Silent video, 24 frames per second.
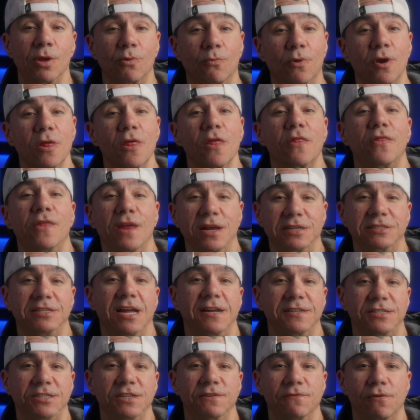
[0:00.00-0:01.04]
one of the things
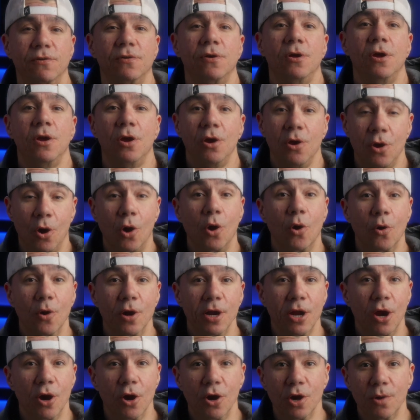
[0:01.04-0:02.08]
that you've already
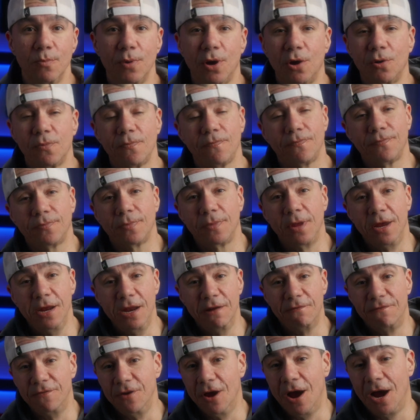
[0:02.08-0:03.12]
heard about. And
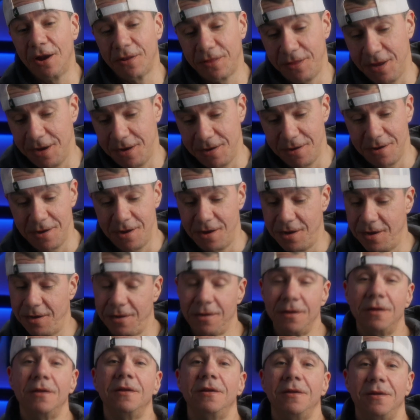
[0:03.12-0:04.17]
if not, then
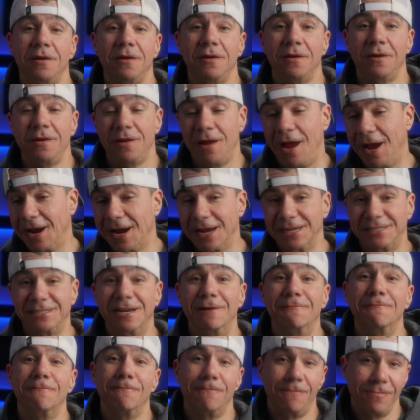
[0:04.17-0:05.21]
I guess
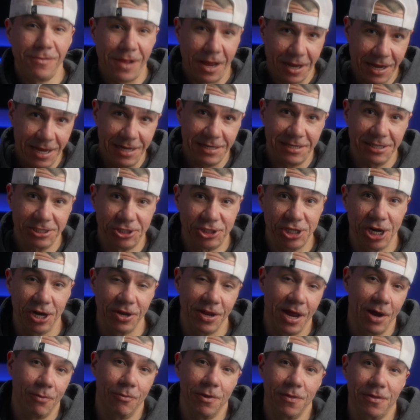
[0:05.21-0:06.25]
I'm lucky to share
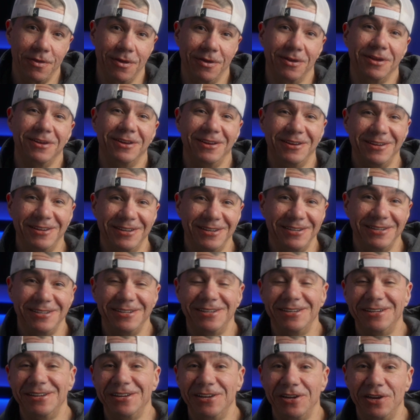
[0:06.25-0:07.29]
that with you.
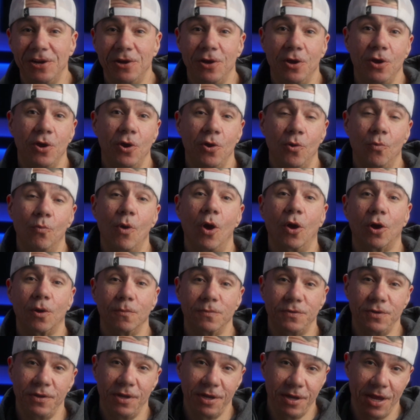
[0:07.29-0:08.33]
Welcome
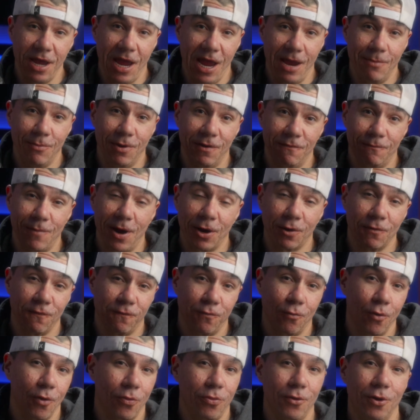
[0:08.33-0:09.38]
to the game of Micro
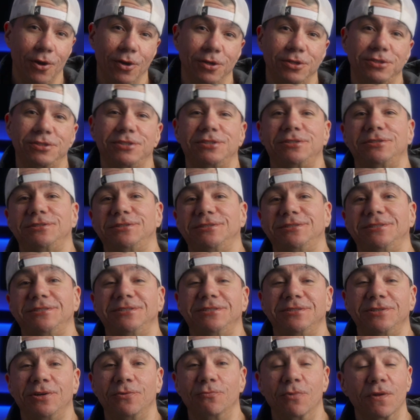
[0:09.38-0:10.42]
Four Thirds,
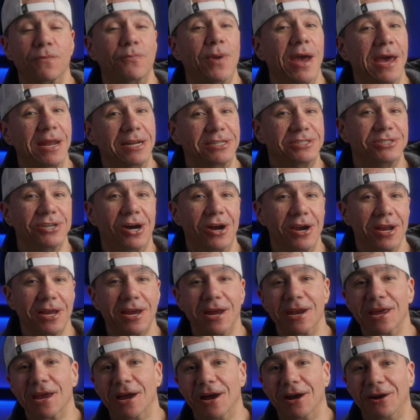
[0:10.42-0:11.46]
with Panasonic
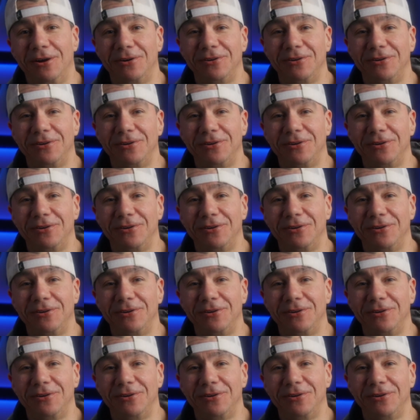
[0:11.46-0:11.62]
anyhow.